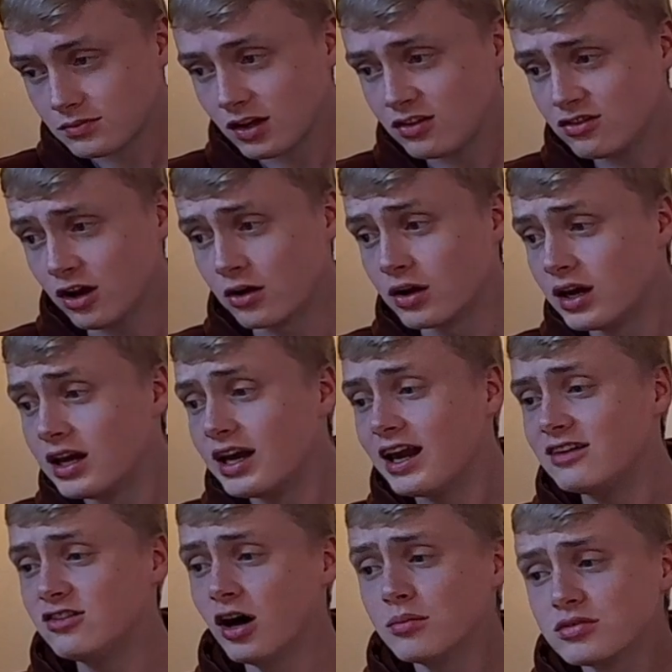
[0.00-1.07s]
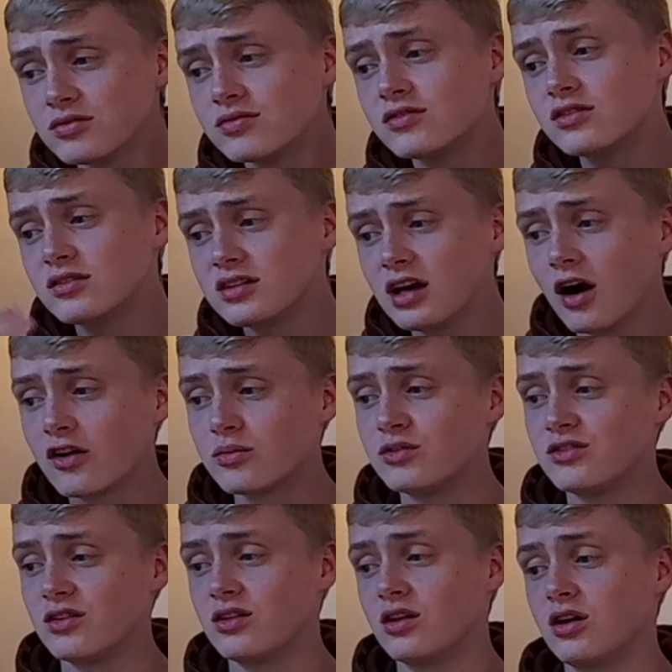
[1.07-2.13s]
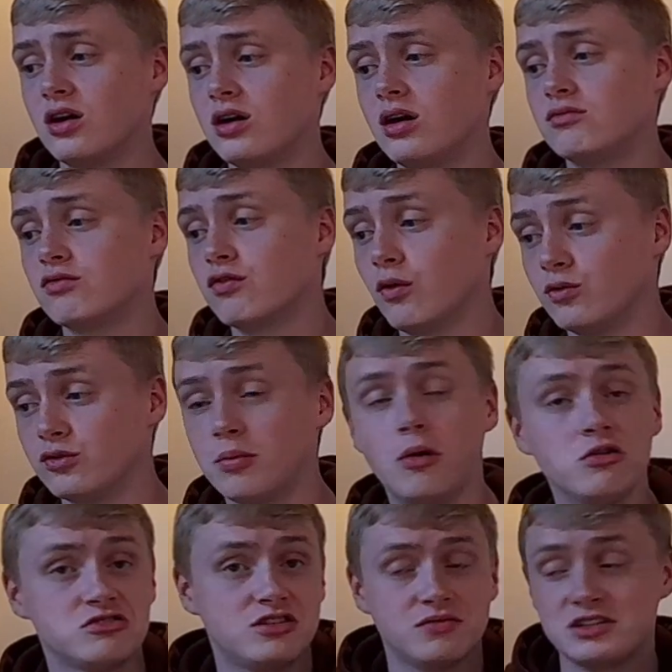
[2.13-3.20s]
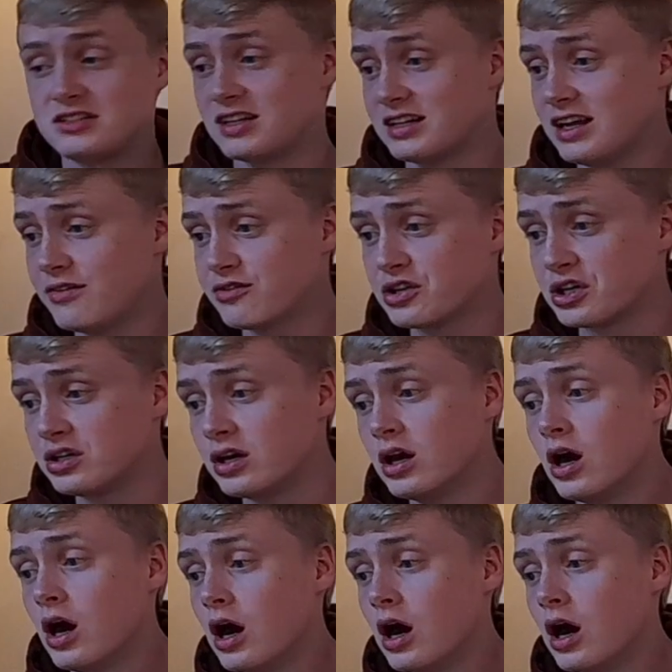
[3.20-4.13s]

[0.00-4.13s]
So, in terms of the arguments that the reforms were positive and significant,